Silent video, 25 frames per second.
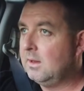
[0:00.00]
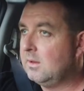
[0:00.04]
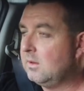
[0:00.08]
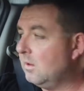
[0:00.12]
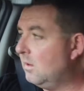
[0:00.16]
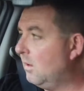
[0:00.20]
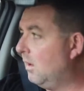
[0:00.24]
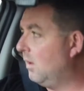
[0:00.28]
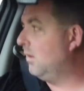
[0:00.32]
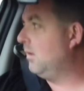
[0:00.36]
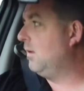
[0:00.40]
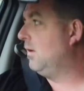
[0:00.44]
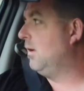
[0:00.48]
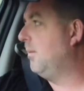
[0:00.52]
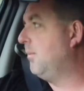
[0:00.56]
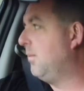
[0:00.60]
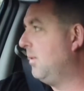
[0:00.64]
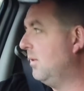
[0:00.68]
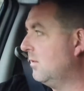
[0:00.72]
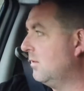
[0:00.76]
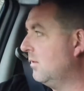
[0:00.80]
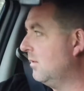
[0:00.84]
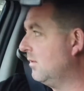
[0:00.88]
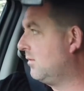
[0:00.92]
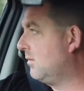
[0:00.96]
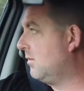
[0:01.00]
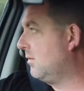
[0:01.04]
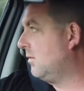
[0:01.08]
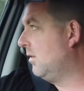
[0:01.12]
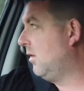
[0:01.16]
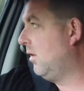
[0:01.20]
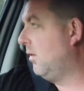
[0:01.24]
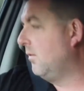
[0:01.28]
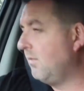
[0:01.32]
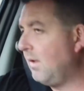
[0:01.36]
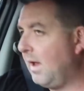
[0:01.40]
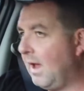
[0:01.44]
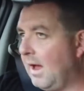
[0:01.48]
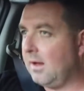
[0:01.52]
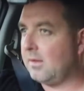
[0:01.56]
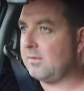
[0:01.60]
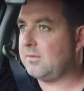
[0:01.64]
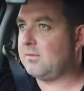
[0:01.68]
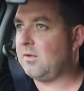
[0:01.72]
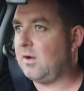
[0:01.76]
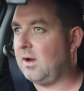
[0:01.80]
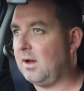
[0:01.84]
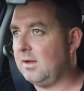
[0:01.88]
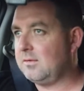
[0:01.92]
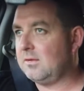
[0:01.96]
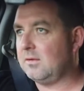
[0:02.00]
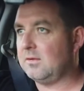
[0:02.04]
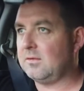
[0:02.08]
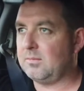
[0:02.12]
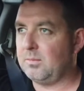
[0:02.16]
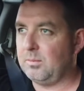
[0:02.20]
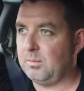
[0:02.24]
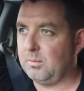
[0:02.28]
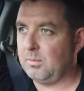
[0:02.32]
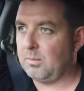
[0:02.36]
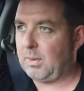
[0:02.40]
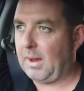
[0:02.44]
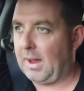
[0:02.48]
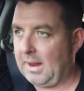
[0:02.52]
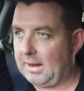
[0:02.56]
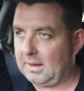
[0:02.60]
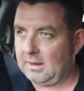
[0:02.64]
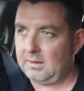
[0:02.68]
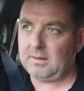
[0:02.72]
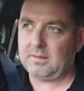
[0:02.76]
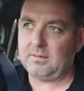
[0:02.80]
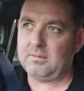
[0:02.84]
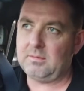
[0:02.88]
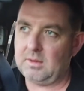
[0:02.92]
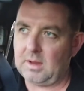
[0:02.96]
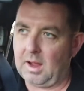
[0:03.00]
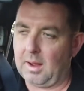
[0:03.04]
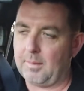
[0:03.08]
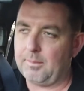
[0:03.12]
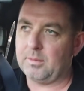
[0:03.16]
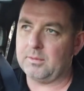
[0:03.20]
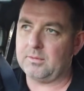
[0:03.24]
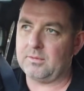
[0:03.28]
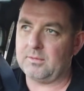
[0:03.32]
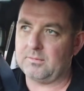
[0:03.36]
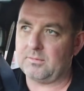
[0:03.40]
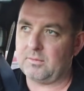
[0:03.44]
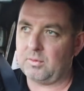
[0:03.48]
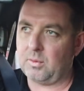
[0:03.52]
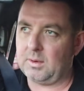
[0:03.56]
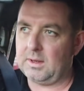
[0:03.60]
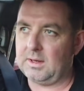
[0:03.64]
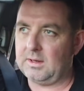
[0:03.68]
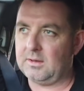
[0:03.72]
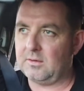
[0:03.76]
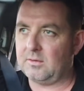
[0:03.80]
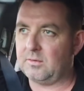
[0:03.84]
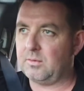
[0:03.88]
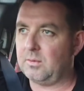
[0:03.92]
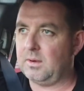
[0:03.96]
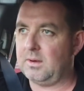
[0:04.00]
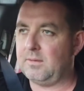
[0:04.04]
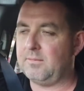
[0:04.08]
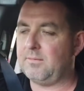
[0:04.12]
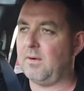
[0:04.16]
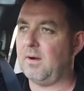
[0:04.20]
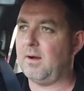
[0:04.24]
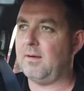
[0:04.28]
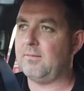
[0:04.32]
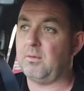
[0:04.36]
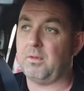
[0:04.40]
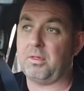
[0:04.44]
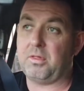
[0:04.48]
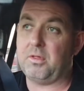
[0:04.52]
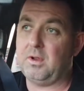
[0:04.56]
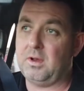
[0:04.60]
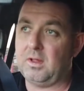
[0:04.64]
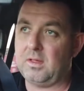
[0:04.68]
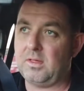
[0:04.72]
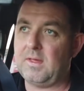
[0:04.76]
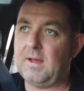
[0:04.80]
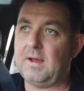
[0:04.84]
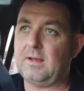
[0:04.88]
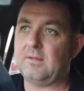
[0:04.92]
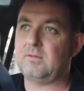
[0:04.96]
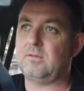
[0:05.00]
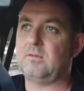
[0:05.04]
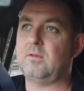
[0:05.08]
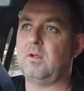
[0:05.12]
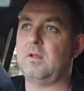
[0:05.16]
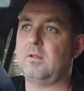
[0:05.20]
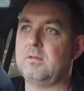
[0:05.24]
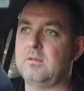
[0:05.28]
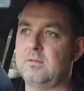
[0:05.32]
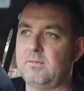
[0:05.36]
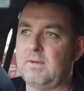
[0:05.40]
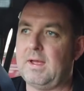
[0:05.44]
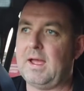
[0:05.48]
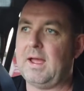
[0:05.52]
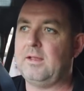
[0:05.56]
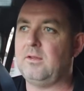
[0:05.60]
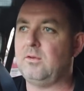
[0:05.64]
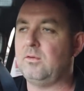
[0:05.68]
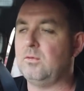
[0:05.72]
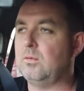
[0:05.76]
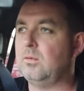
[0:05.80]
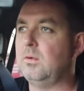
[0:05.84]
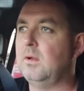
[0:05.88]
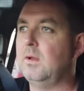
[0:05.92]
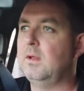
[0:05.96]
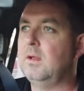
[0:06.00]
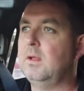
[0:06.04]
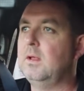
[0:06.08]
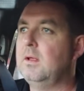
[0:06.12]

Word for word: You know, a business of our size is paying upwards of twenty to twenty-five or thirty thousand dollars of annual